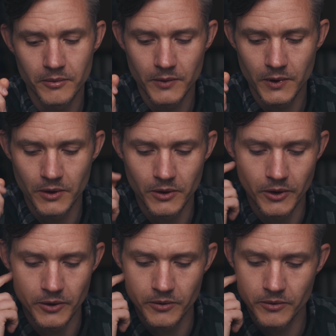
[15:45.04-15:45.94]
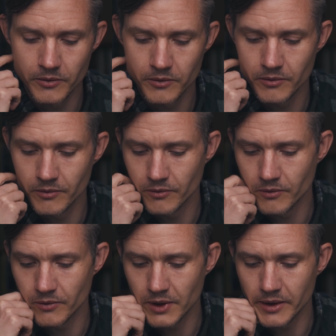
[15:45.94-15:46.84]
not
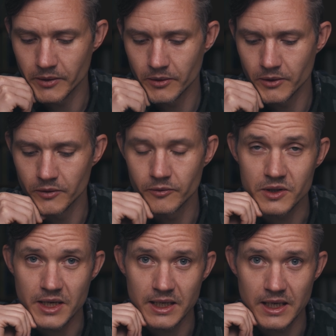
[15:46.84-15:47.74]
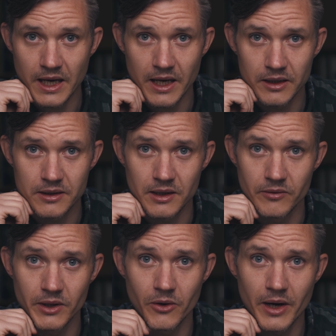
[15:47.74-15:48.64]
really good for shaky hands,
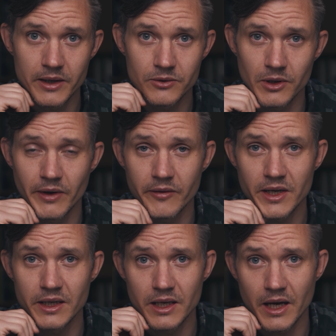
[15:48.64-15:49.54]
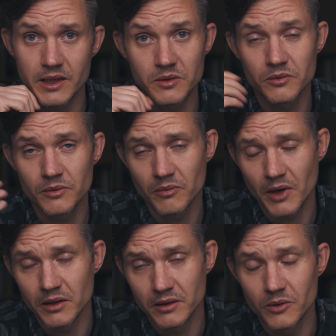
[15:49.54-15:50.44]
even though I sort of have shaky hands,
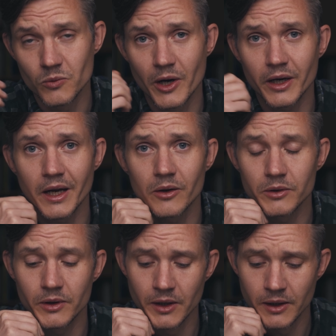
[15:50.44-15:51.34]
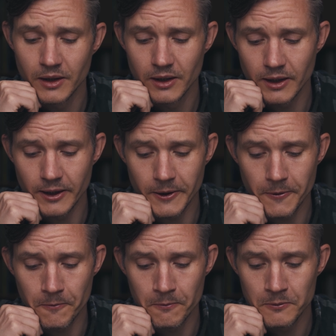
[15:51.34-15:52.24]
it did work out.
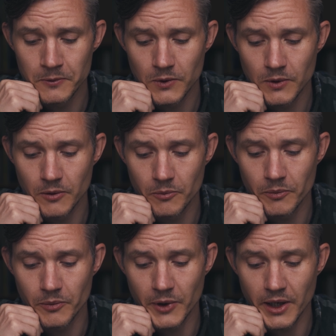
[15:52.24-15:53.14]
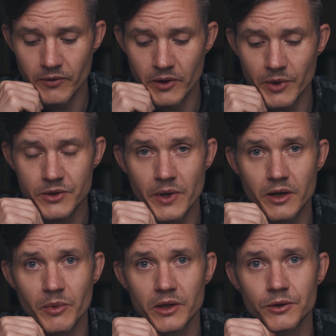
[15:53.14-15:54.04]
Um, but I very much
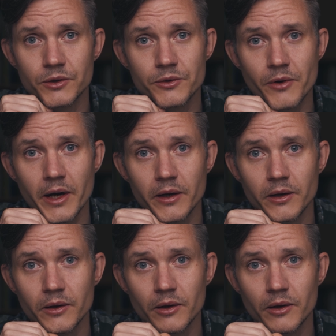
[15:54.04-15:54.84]
recommend you to try,